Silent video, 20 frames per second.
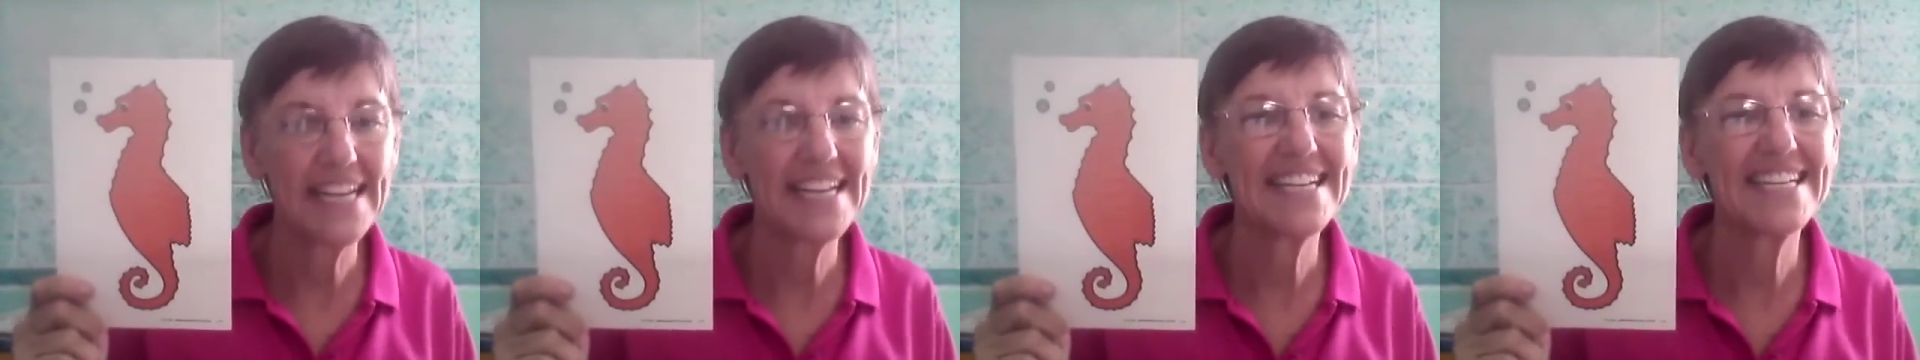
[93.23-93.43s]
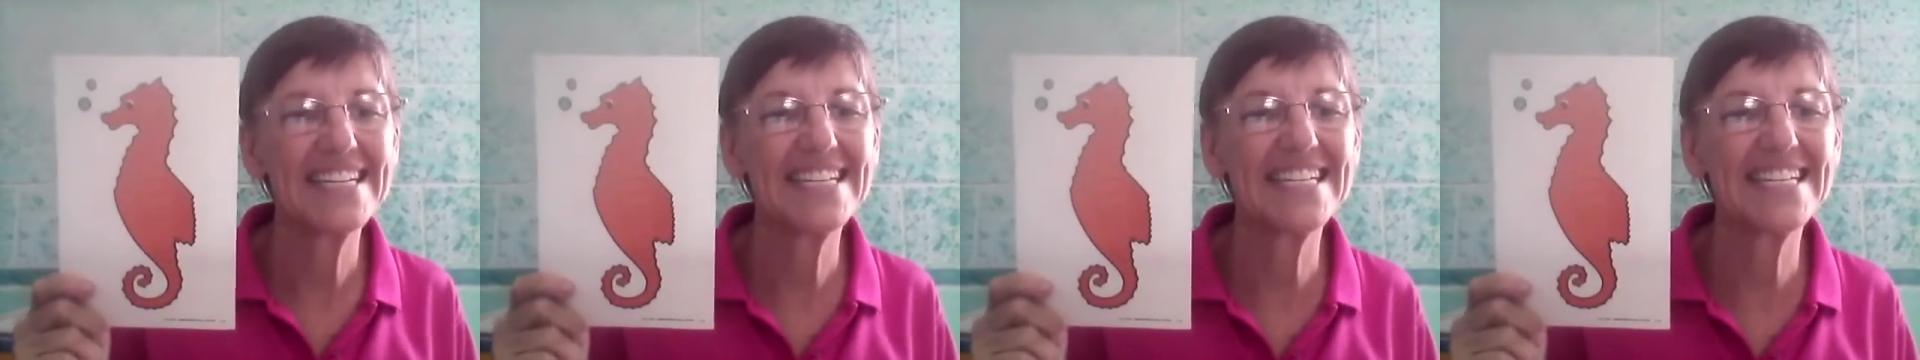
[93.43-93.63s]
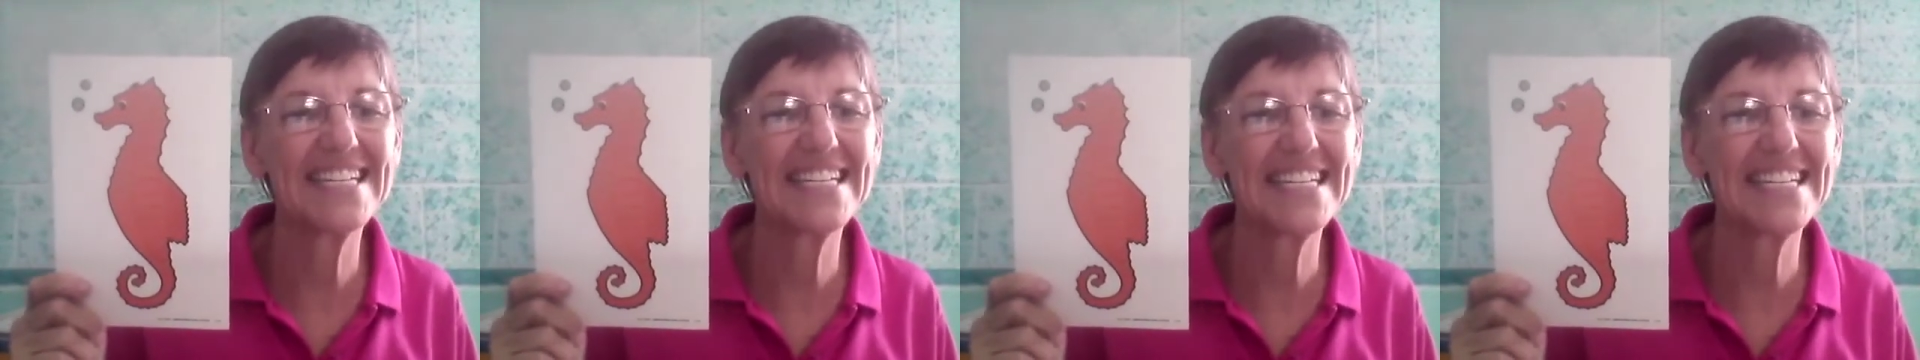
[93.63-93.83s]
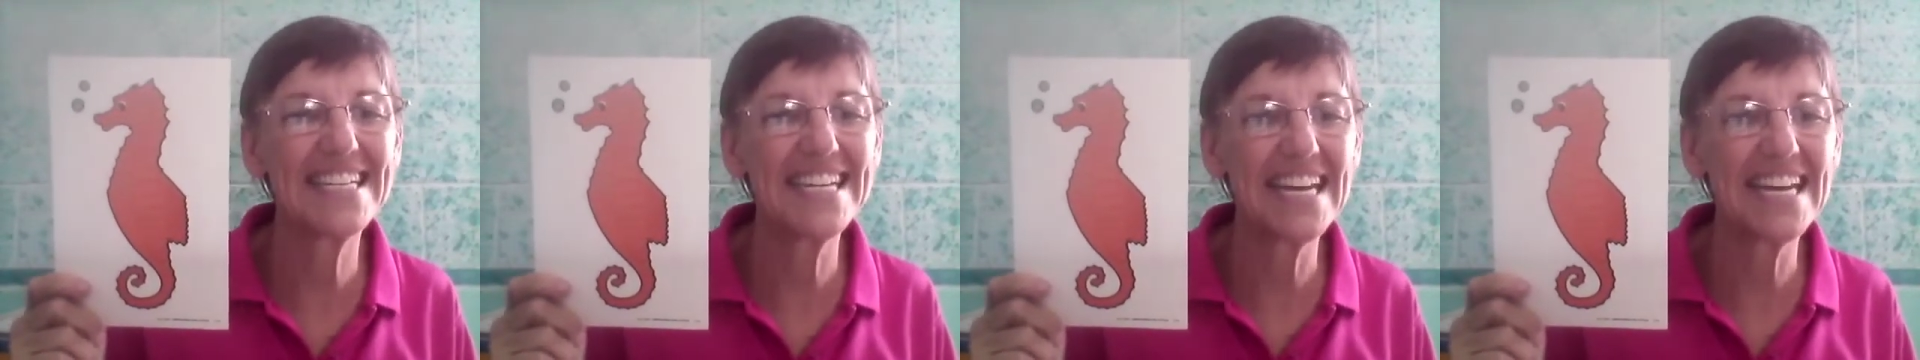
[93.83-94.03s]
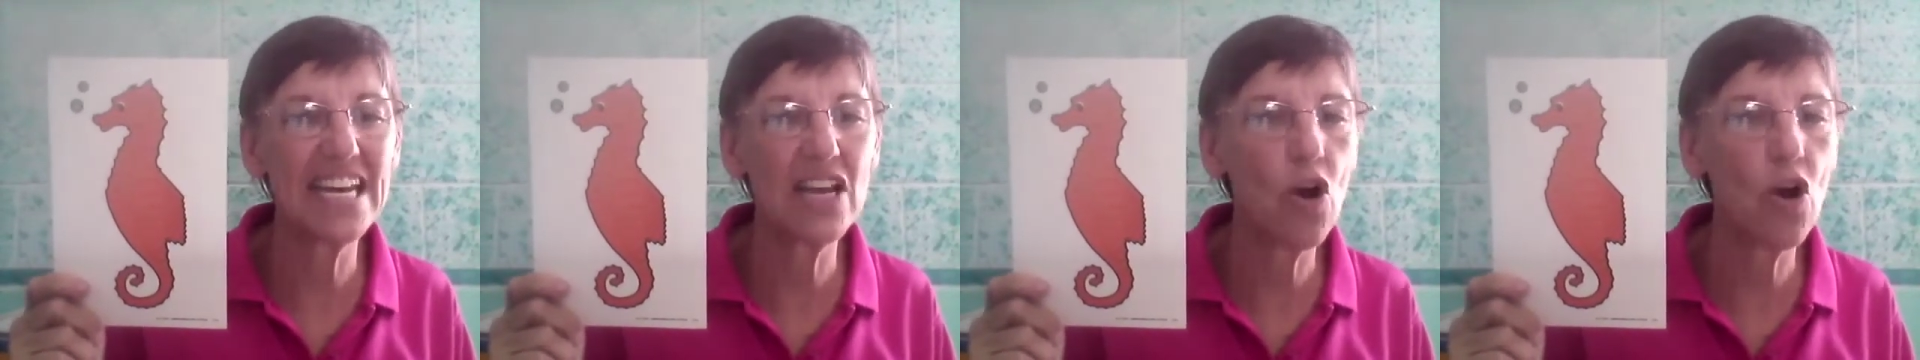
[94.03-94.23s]

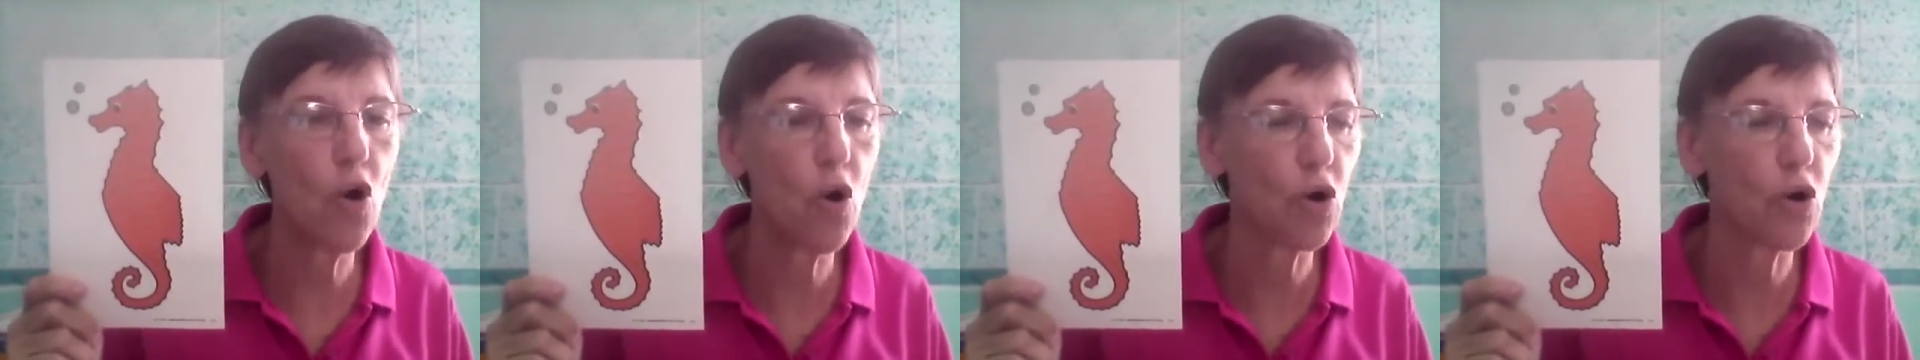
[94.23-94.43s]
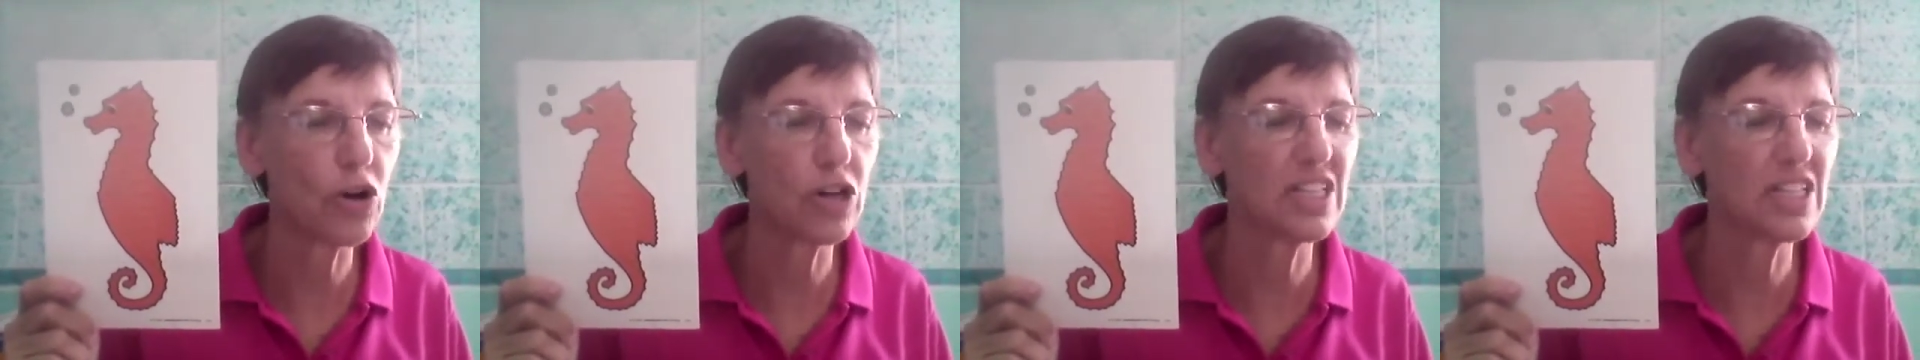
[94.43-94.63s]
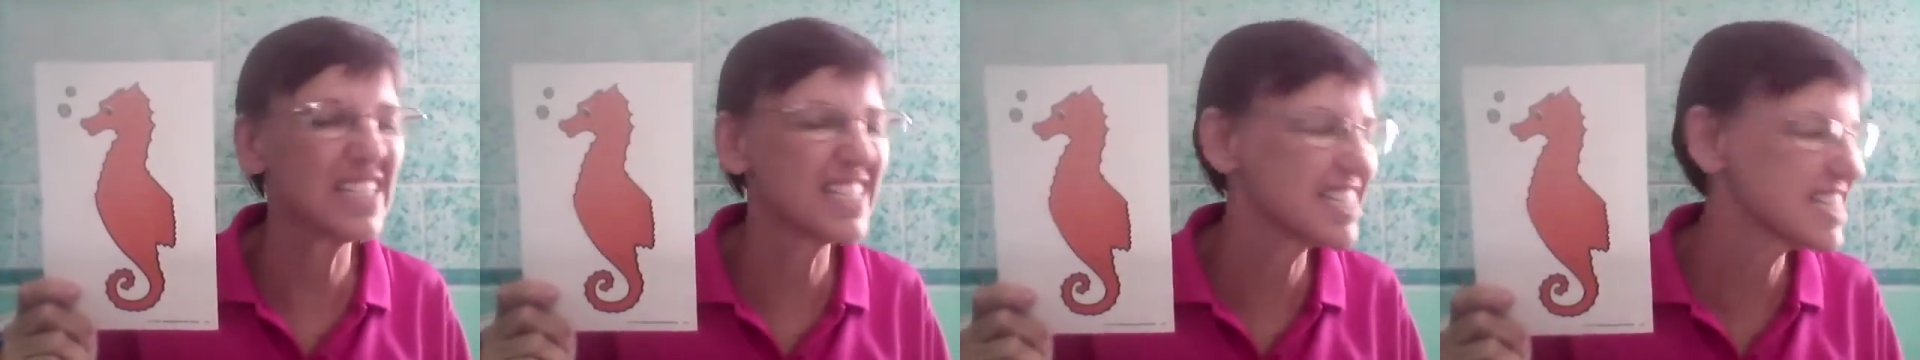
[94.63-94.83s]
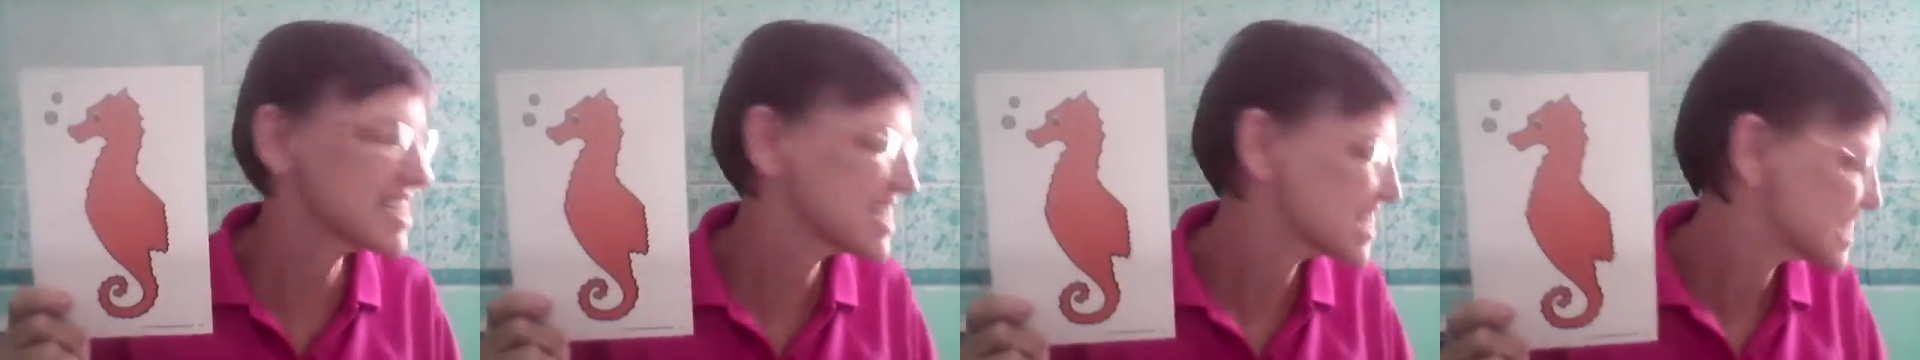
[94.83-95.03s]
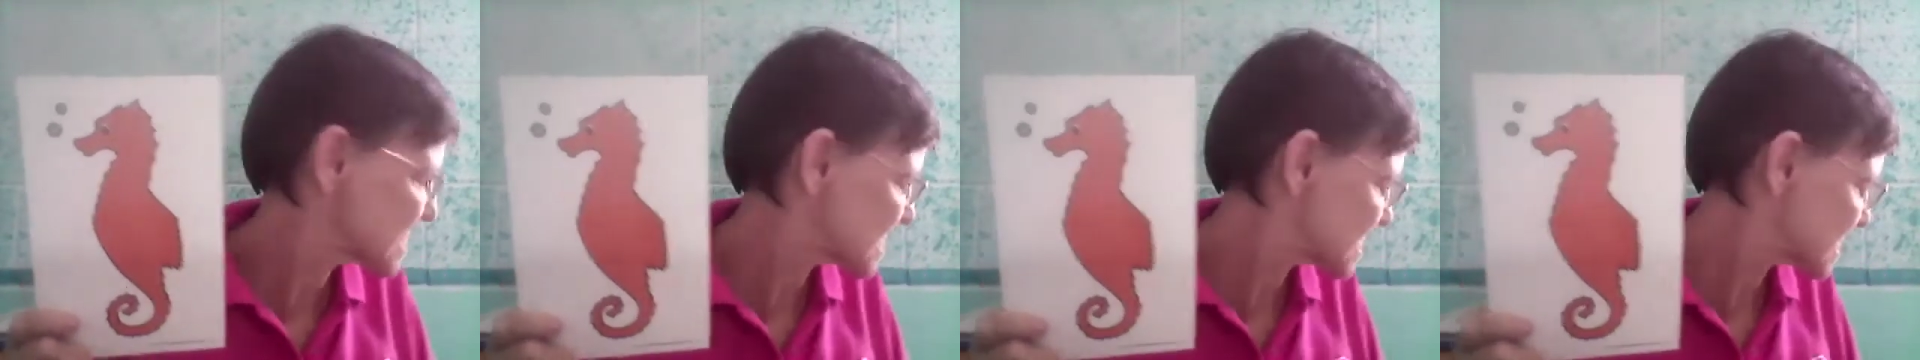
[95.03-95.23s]

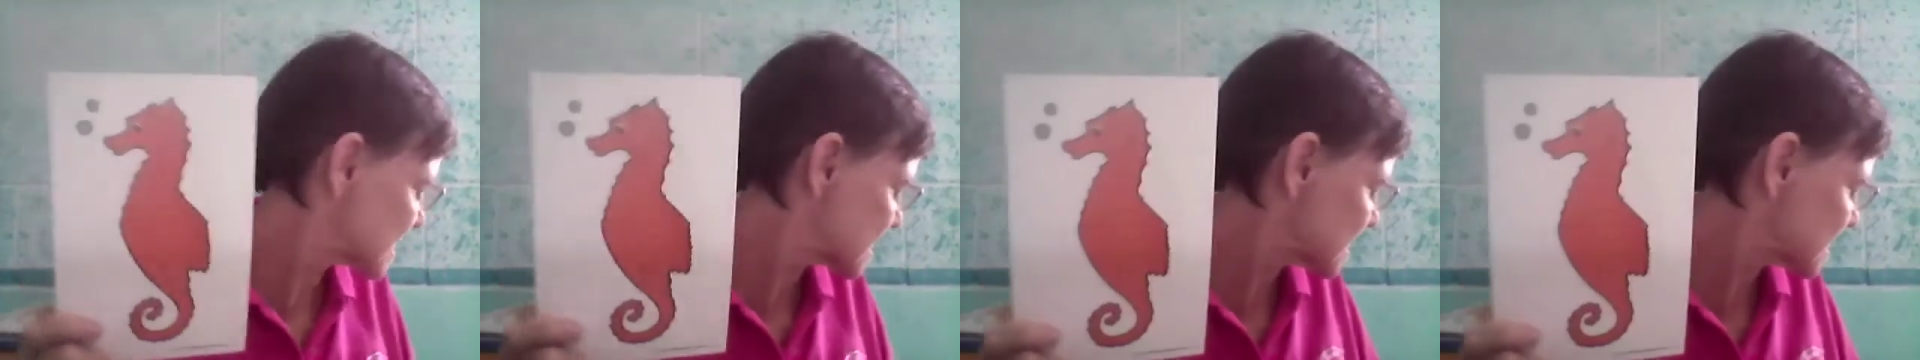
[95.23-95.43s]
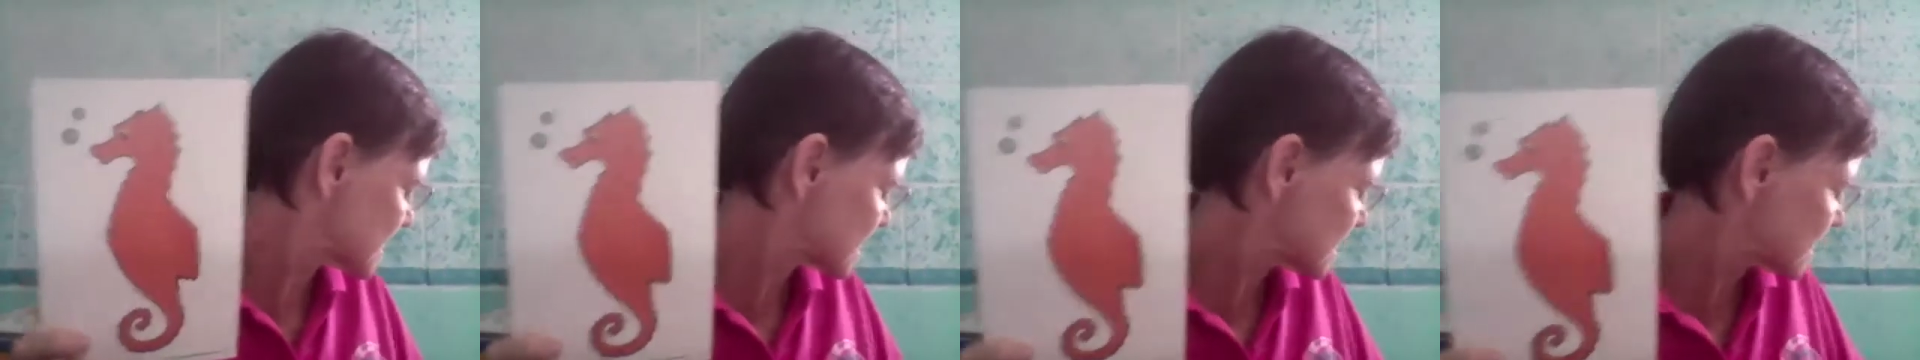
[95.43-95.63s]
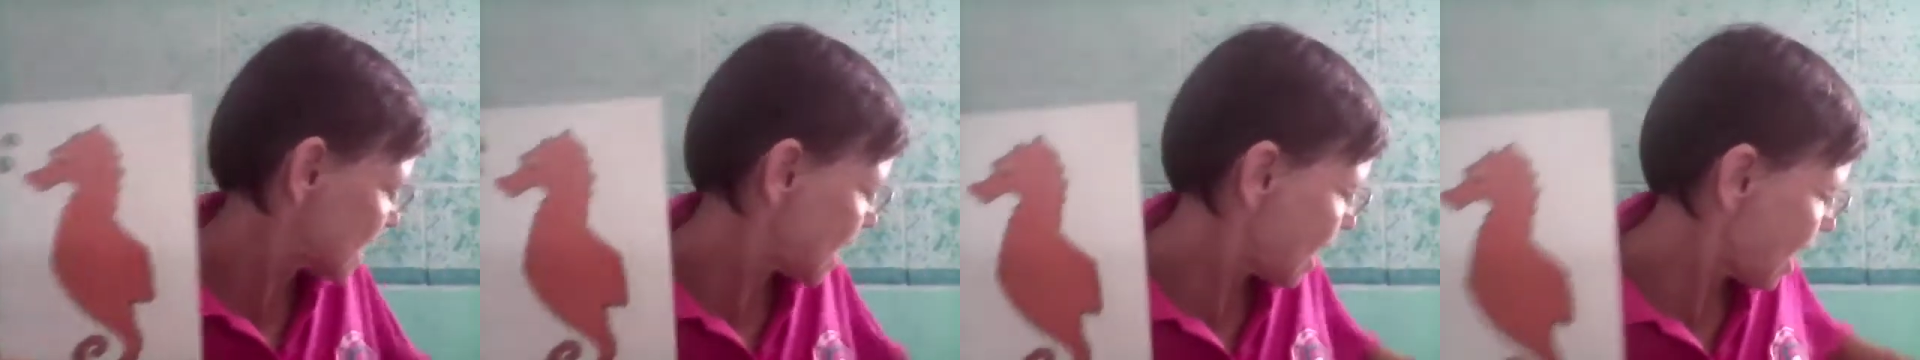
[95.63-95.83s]
Seahorse.